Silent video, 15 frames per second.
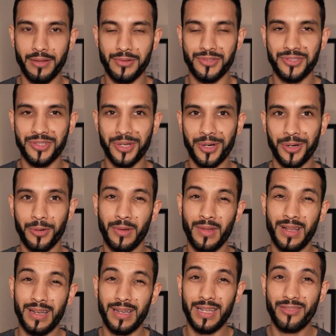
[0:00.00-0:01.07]
So
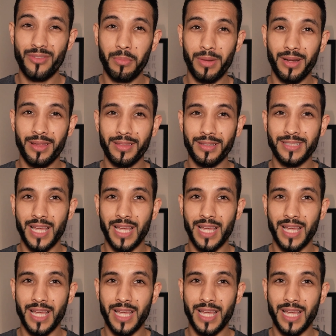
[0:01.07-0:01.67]
leaving money on the